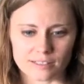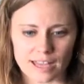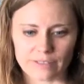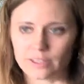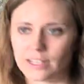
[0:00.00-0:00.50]

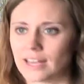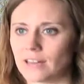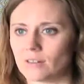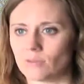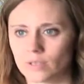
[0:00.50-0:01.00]
every
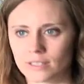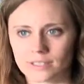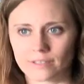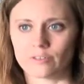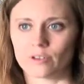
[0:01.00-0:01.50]
day, 1
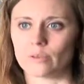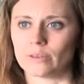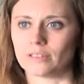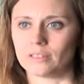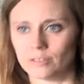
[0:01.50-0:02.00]
step
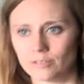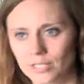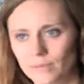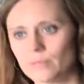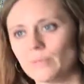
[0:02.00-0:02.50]
forward, 2
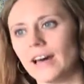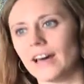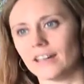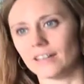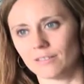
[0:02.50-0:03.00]
steps
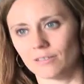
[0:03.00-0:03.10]
back,